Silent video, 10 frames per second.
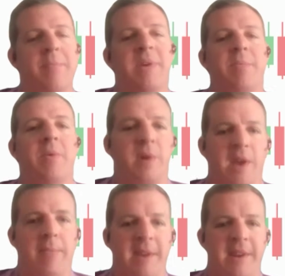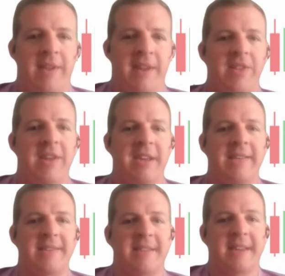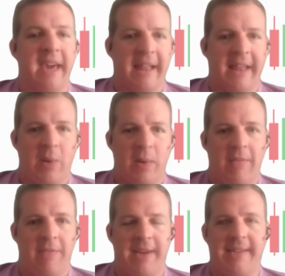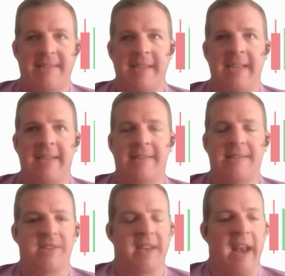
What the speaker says: some people come in and they think is that Galileo FX is